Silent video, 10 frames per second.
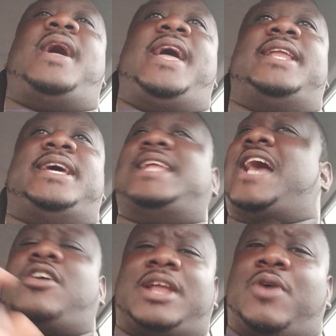and
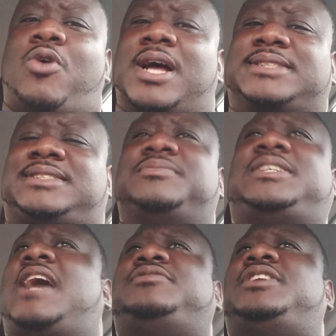not all at once.
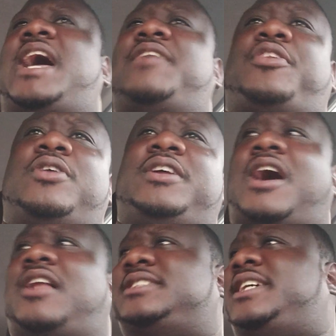Sometimes you have
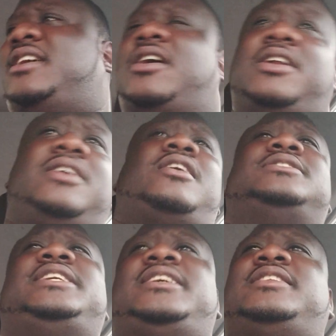$30 here,
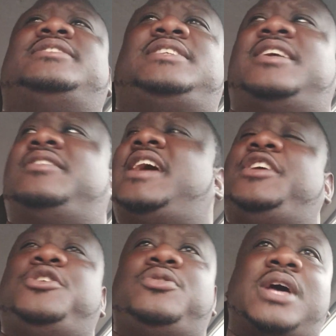$100 here, this and
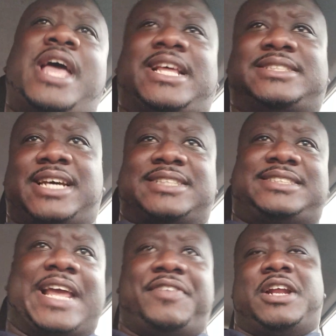then you, instead of
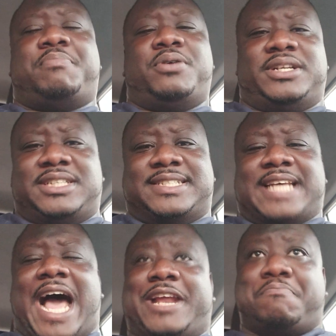saving and putting to the
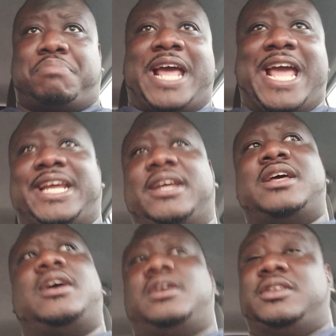side and planning,
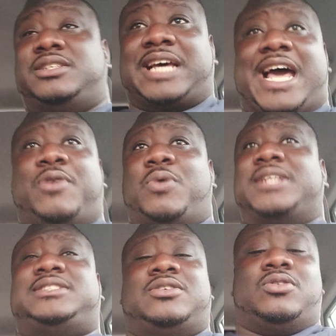you decide to
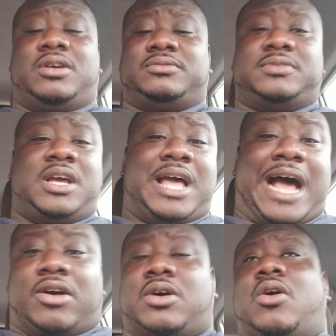waste it on
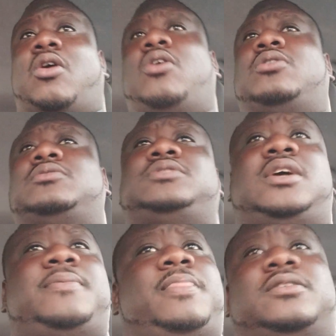alcohol,
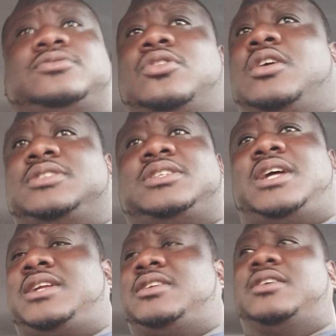drugs.
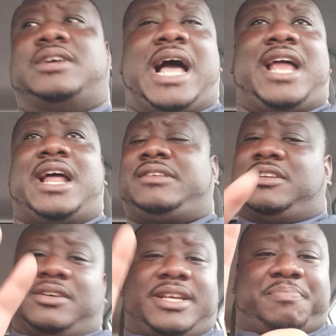Look,
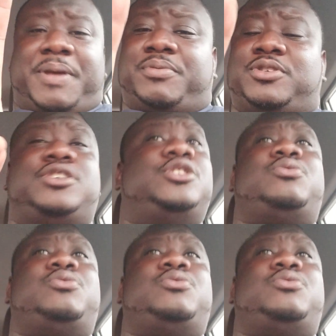look, people, you can